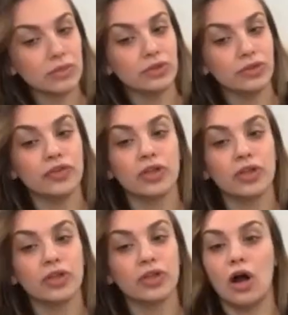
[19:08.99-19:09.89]
you feel
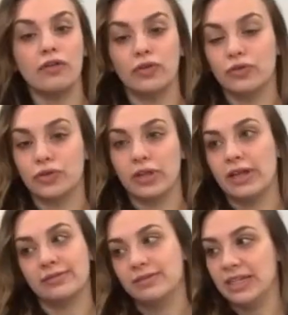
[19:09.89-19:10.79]
awful for like
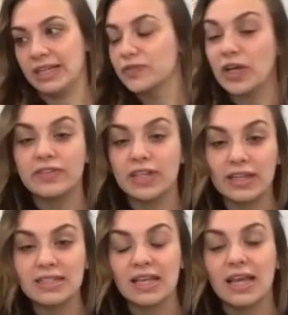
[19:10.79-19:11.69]
the next 5
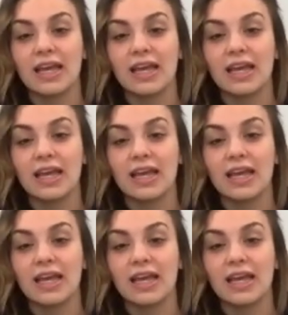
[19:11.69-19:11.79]
days.